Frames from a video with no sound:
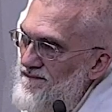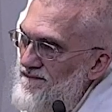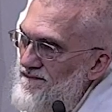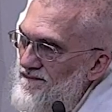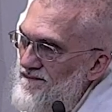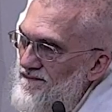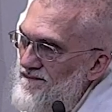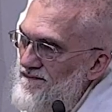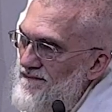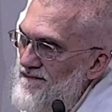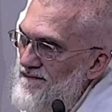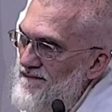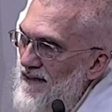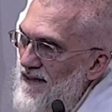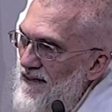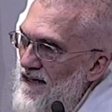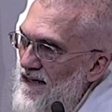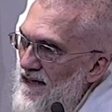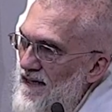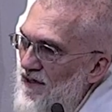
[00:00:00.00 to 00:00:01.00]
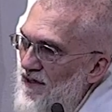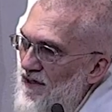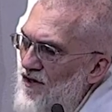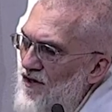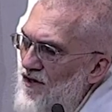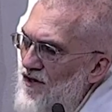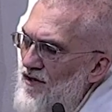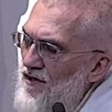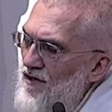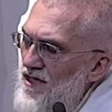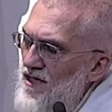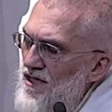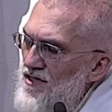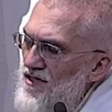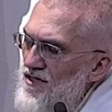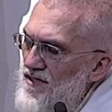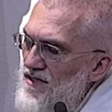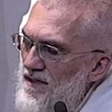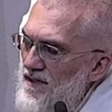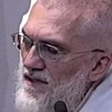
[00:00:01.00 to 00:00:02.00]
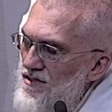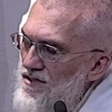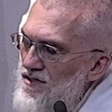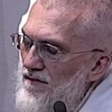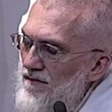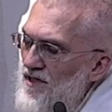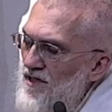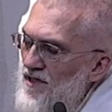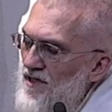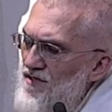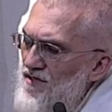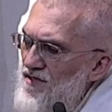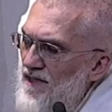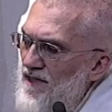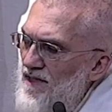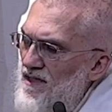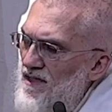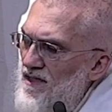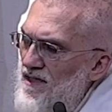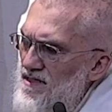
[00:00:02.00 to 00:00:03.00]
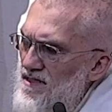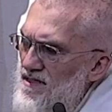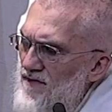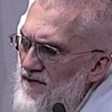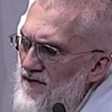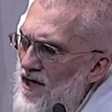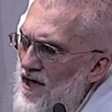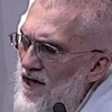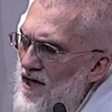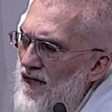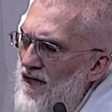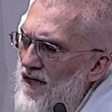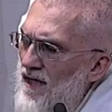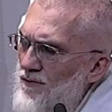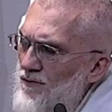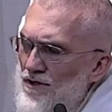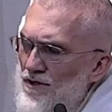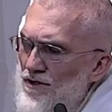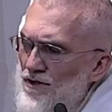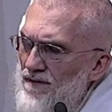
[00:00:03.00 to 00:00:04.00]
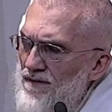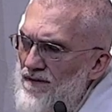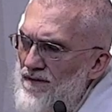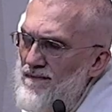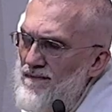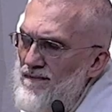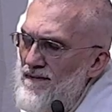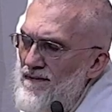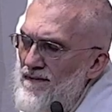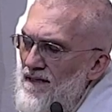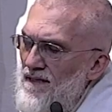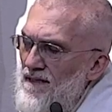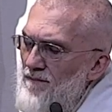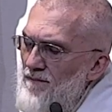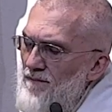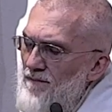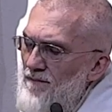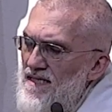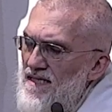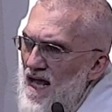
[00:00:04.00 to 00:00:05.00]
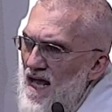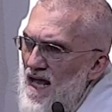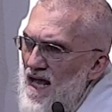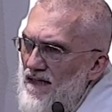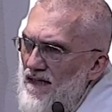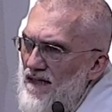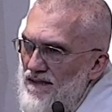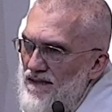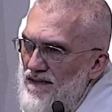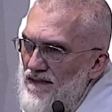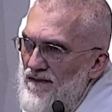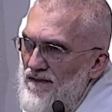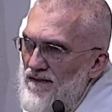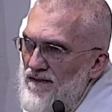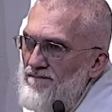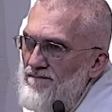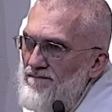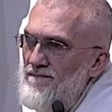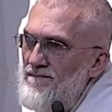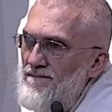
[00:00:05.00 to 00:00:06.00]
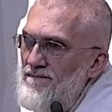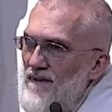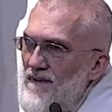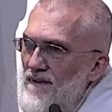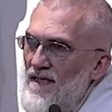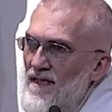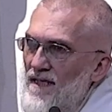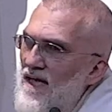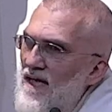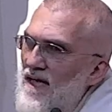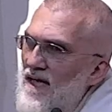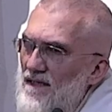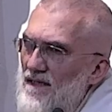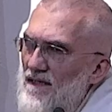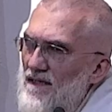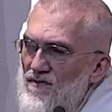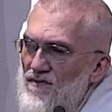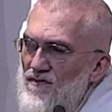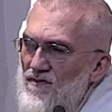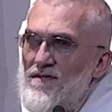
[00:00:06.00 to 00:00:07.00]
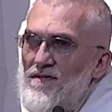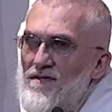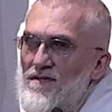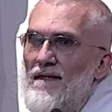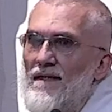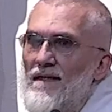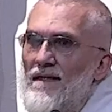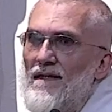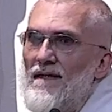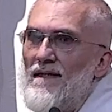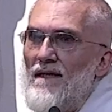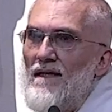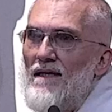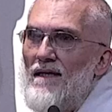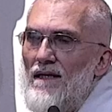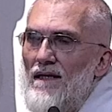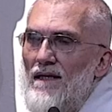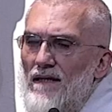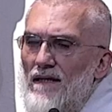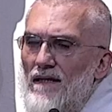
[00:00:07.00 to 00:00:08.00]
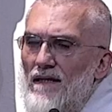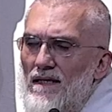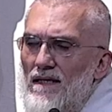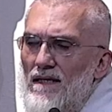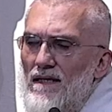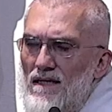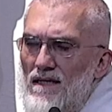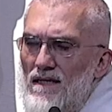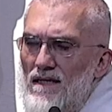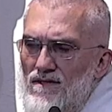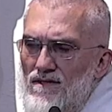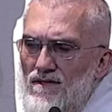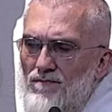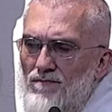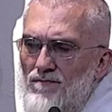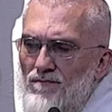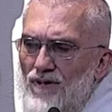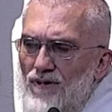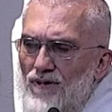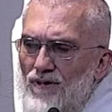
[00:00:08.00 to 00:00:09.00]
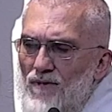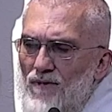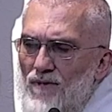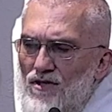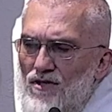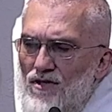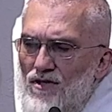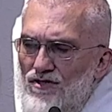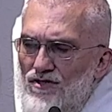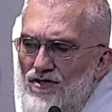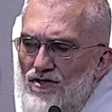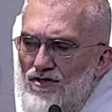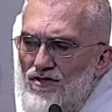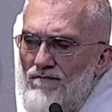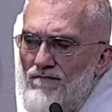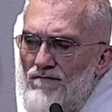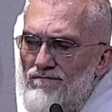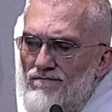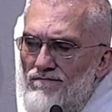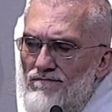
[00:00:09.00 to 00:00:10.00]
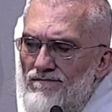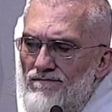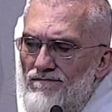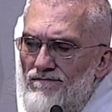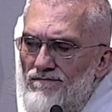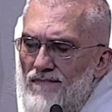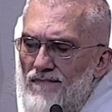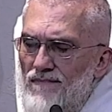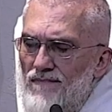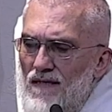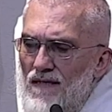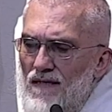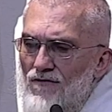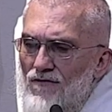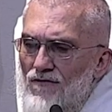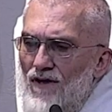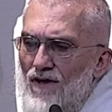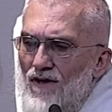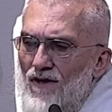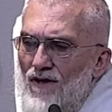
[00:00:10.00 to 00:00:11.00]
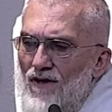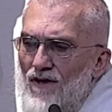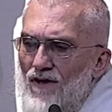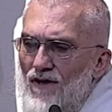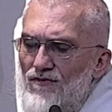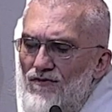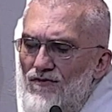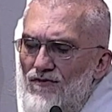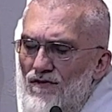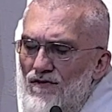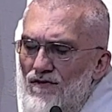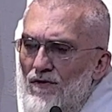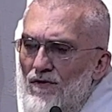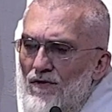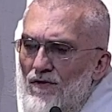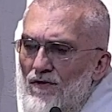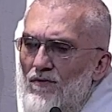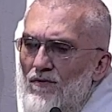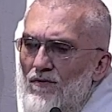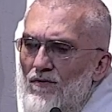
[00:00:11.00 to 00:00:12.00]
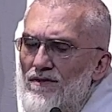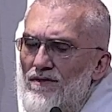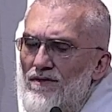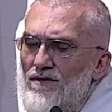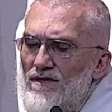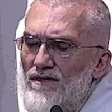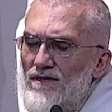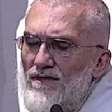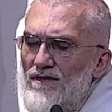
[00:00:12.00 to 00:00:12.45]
Because our nation has done so much because of the Hollywood mentality, a decadence, that it has pretty much fostered the whole cult of impurity.